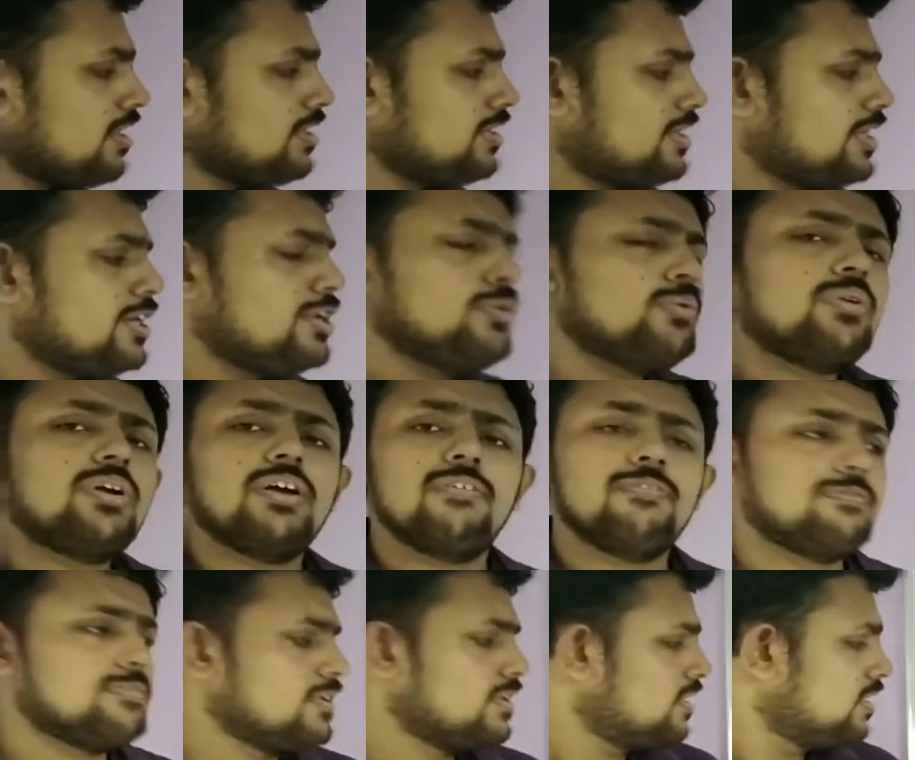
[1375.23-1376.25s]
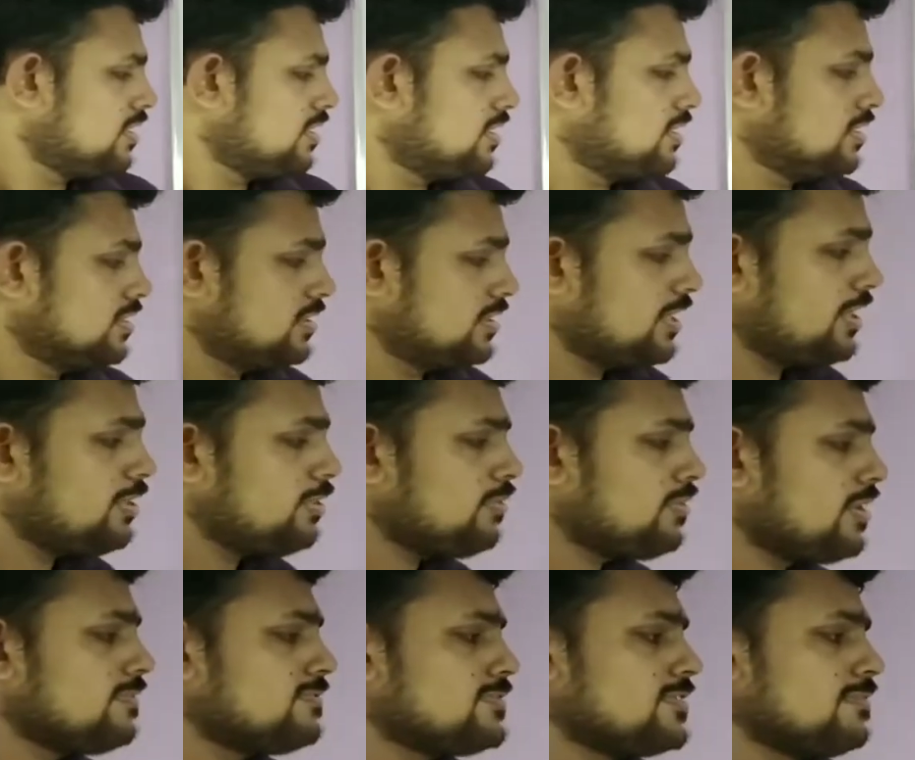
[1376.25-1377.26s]
did you
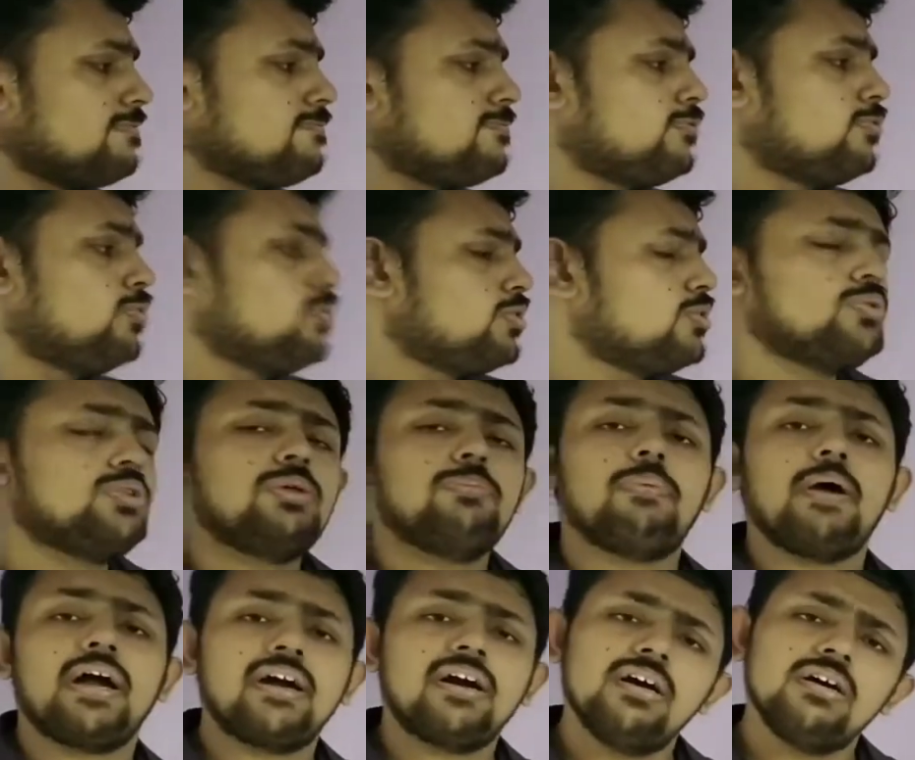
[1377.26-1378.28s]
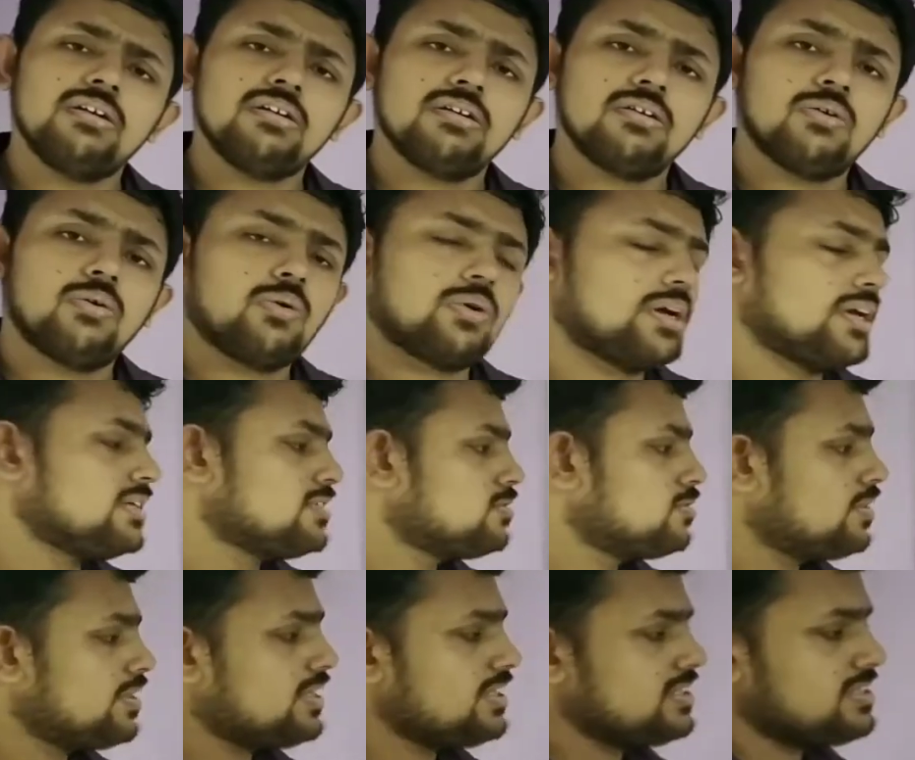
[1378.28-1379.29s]
give some food to the beggar? Okay,
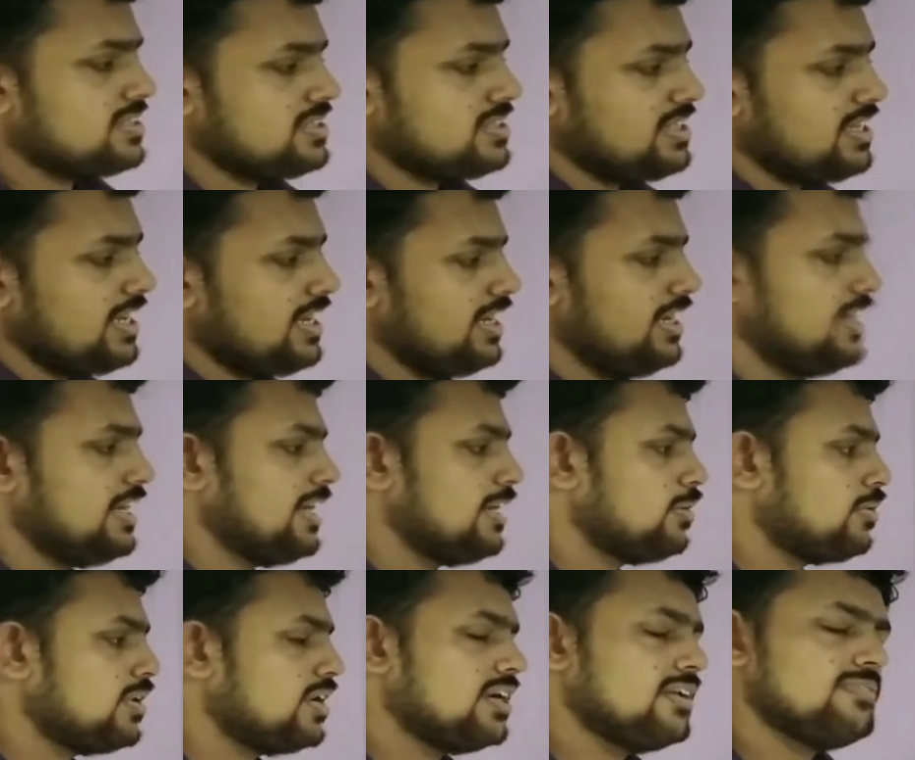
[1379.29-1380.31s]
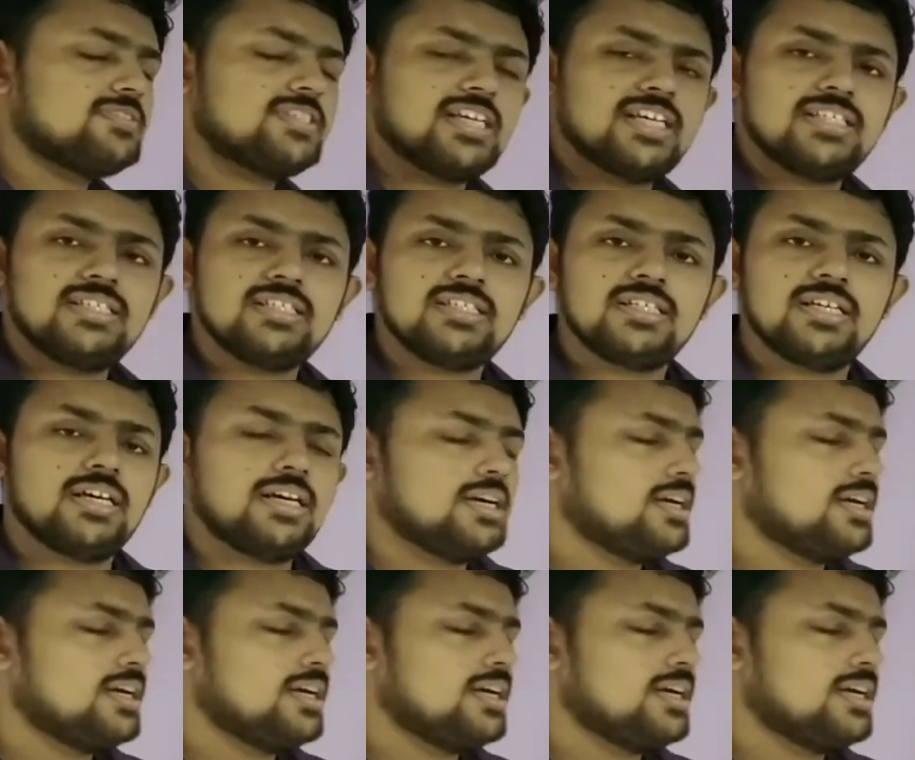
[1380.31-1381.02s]
so it is in the interrogative sense.